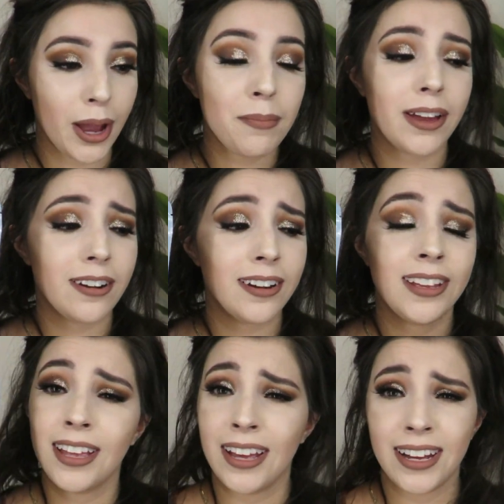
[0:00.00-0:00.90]
way better
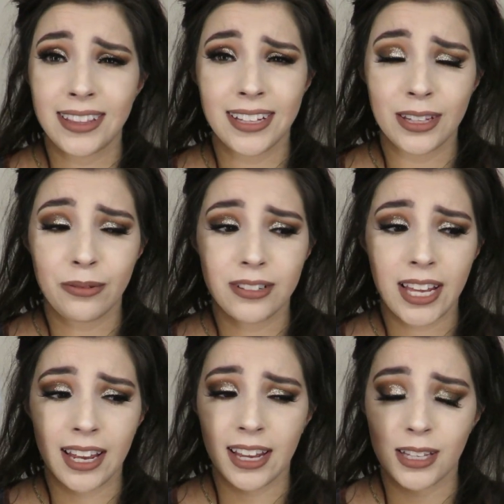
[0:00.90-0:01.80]
than the Real
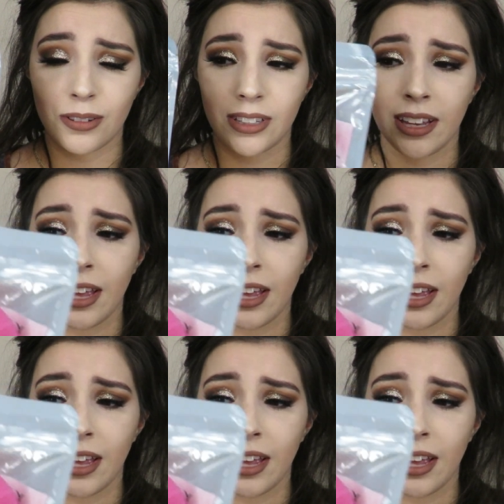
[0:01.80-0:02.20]
Techniques one.